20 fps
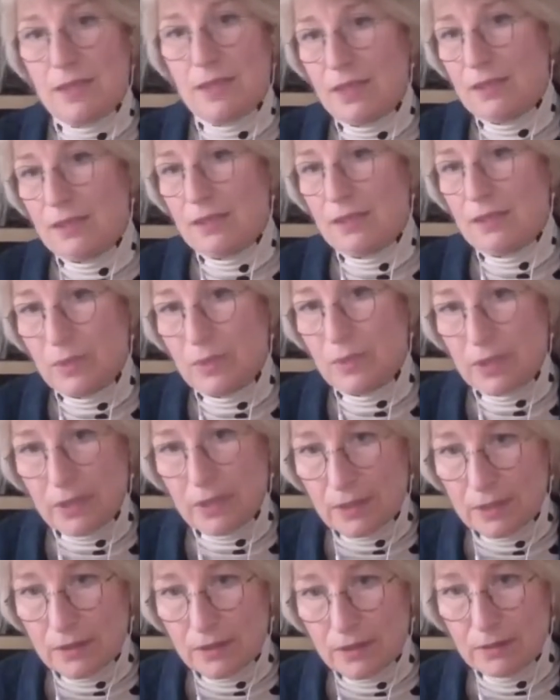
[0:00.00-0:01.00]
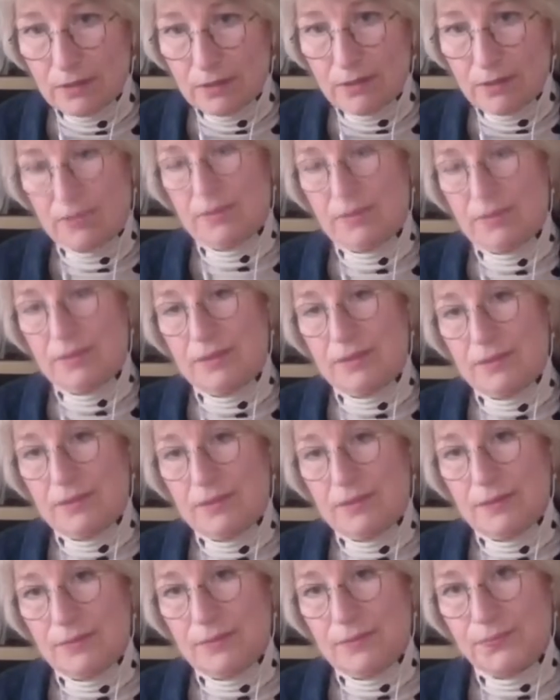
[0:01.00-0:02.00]
That's a great idea as well.
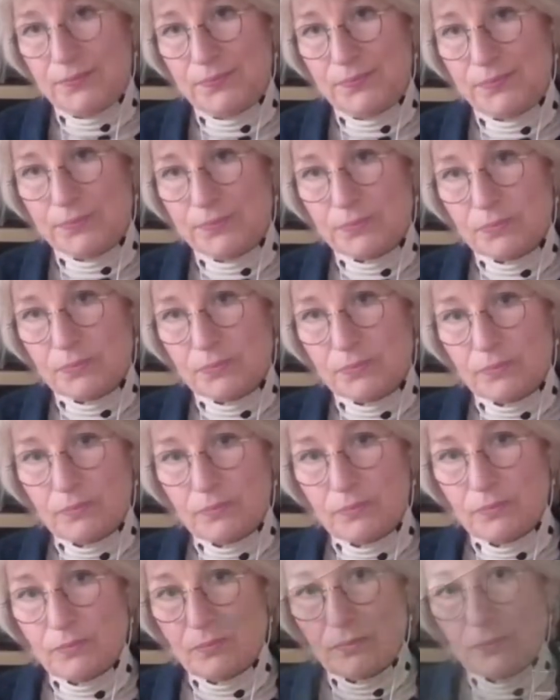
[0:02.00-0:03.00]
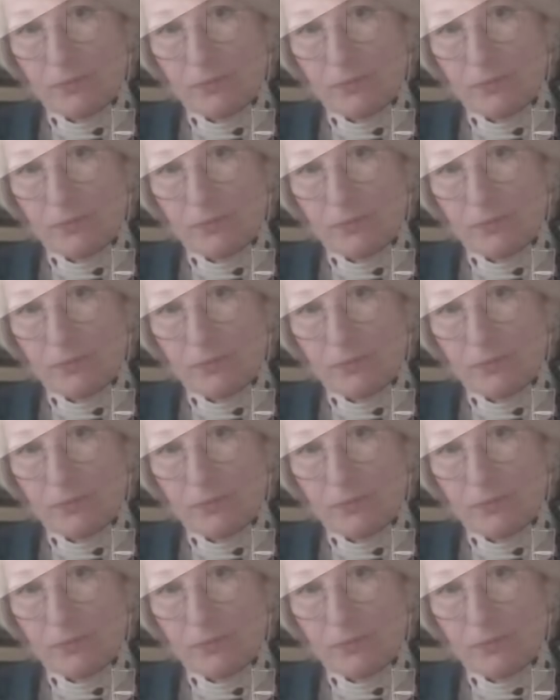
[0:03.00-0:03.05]
Thank you, Olena.